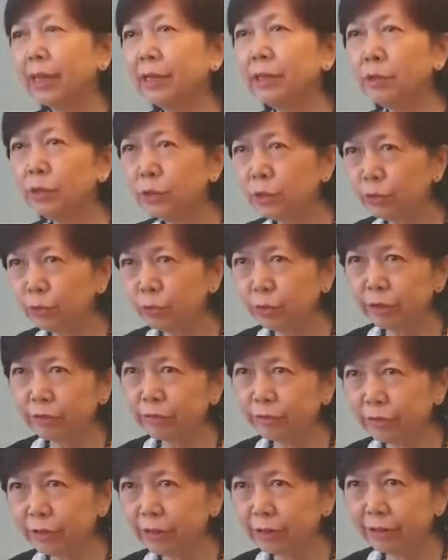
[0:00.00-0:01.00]
I used to work
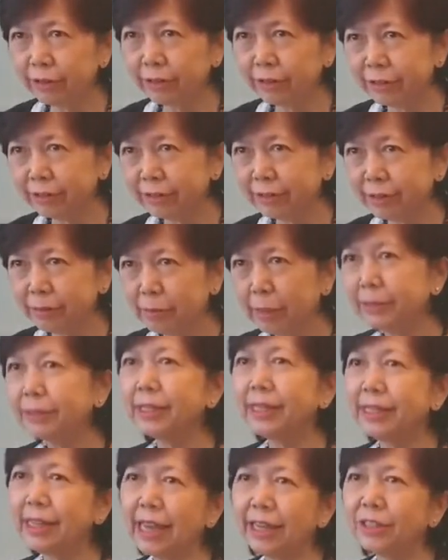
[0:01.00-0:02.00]
for
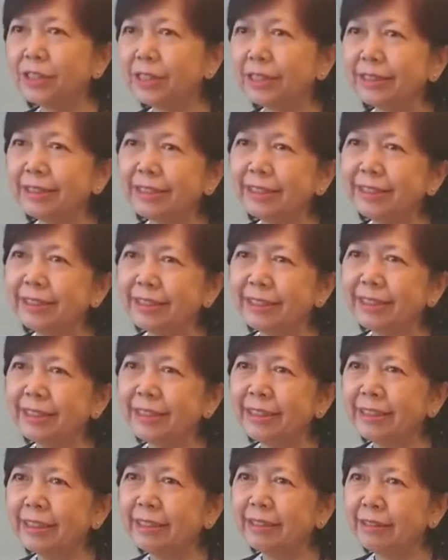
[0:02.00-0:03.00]
multinational,
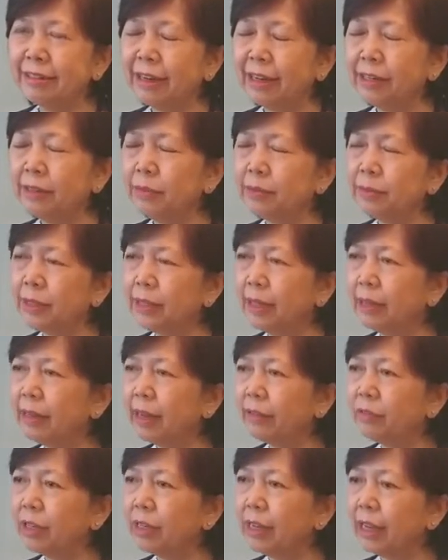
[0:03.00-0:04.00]
right? But then
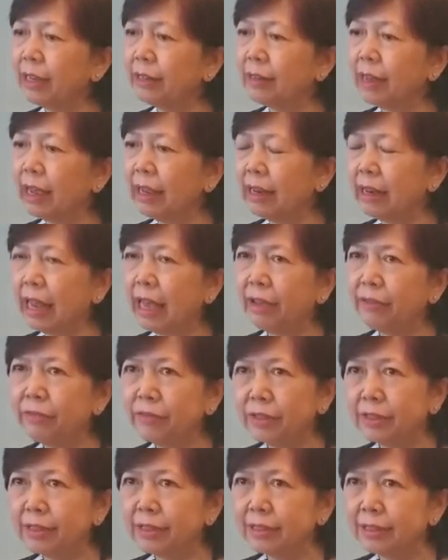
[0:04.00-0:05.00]
after that, I
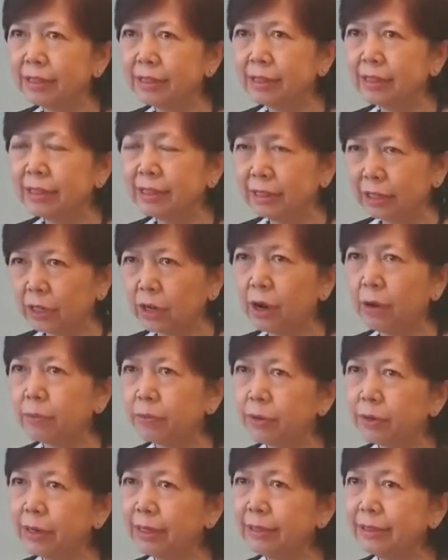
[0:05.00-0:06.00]
left the
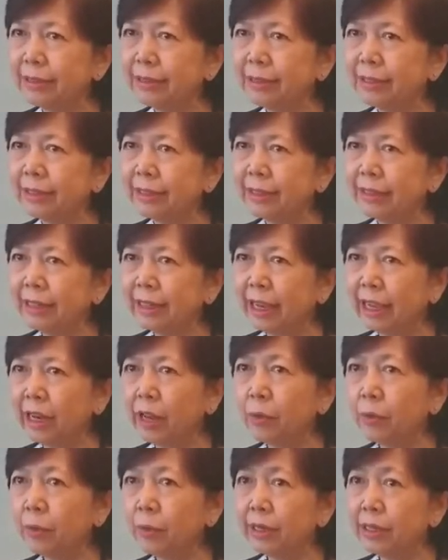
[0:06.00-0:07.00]
corporate
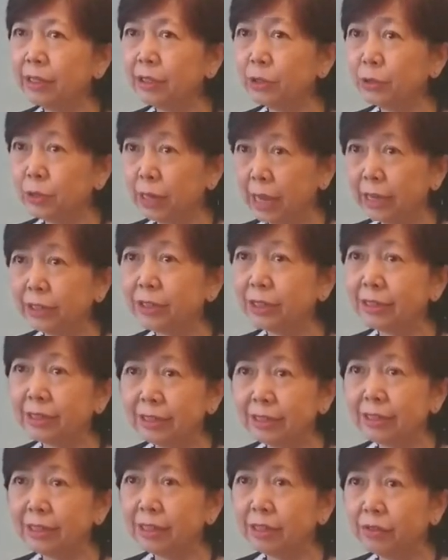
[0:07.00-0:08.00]
and I went into
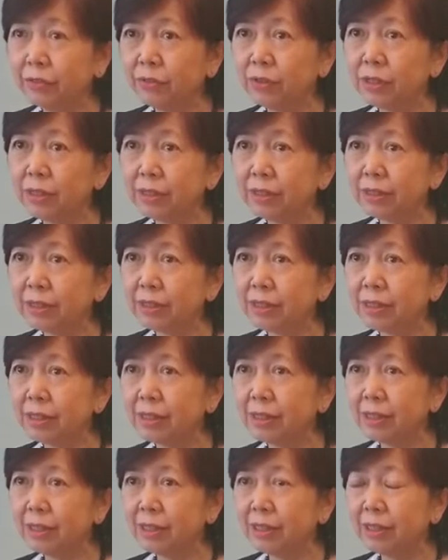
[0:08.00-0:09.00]
national service.
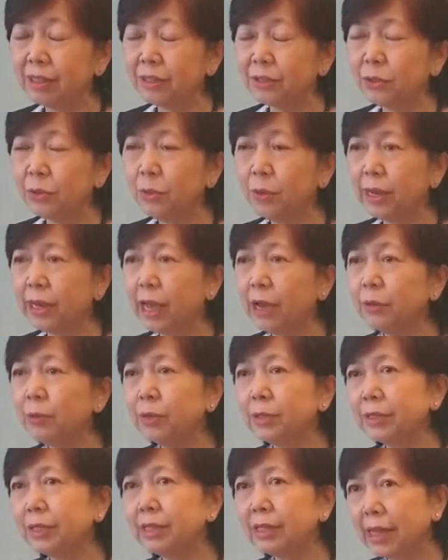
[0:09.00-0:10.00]
So when I
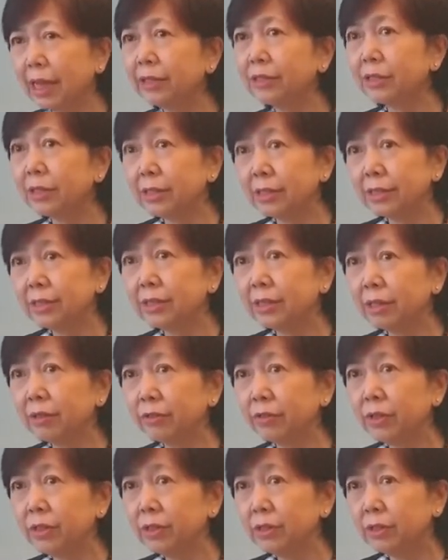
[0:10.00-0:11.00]
was in national
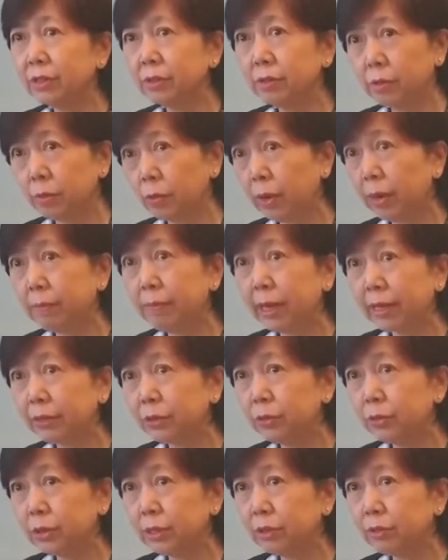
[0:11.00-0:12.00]
service, way back
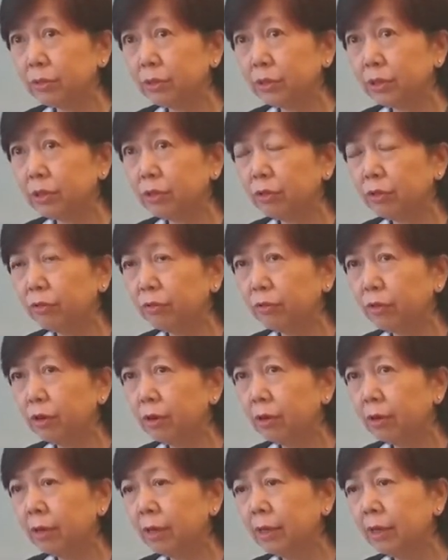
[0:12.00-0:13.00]

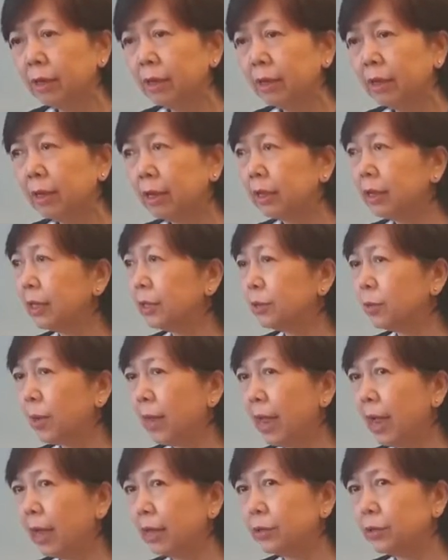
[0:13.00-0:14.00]
2004, and that's
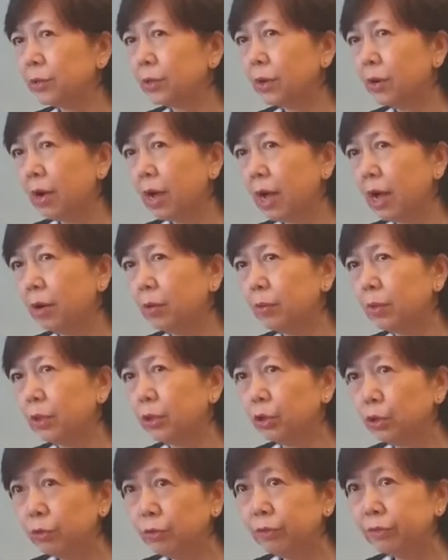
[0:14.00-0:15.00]
where I saw our
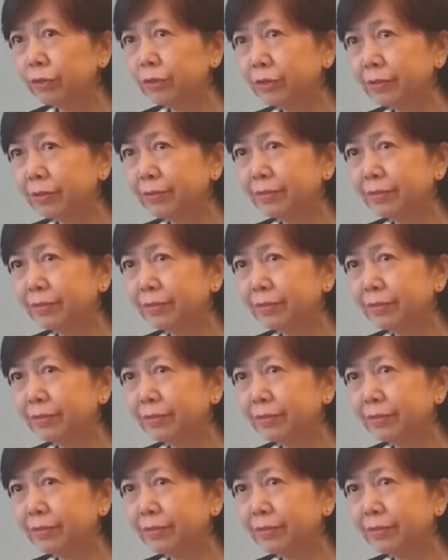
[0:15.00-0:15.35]
youth,